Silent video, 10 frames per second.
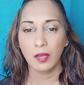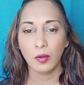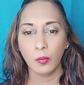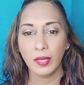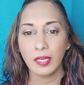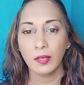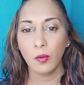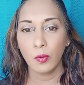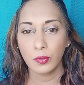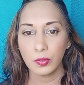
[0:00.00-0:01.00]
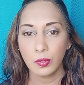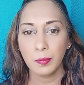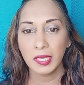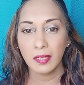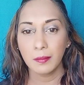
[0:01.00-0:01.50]
We can also
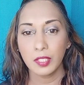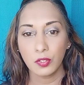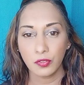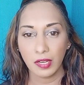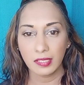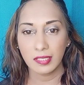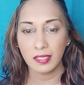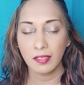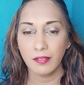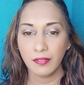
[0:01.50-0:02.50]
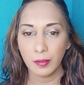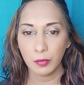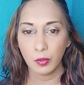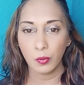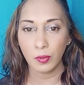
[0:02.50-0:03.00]
become distracted from
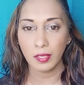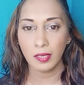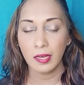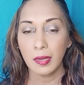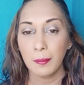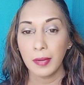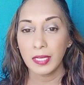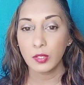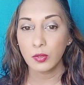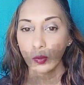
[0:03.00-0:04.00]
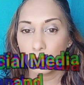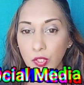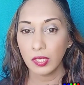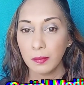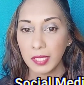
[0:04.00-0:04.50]
God by
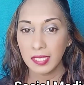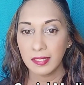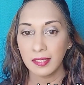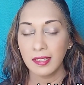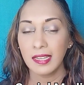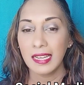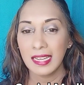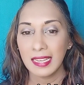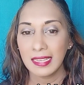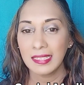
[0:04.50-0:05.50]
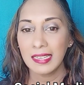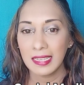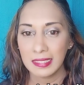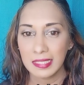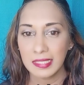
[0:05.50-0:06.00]
social media and
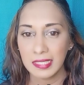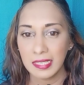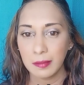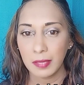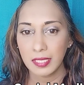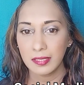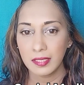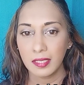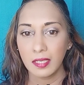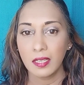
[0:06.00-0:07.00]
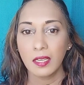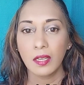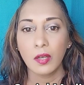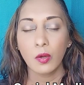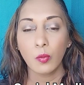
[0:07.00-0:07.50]
entertainment.
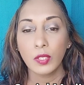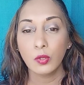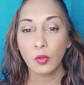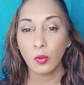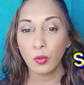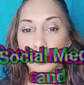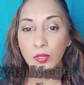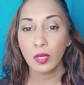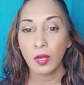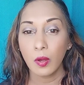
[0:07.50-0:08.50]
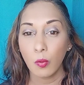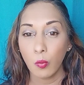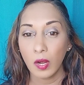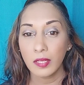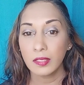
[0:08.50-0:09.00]
We don't
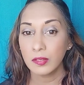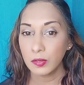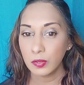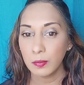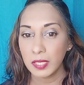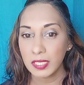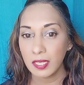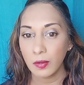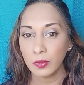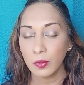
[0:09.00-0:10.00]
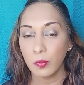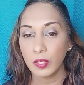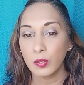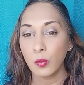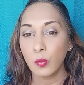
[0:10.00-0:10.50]
want to miss out what
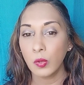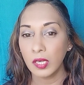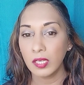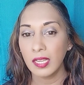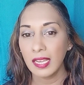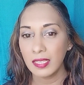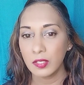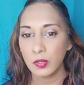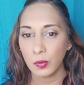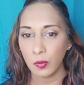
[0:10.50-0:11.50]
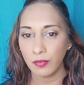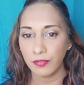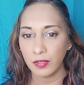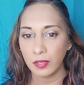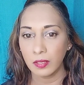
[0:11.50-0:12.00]
the world has to offer.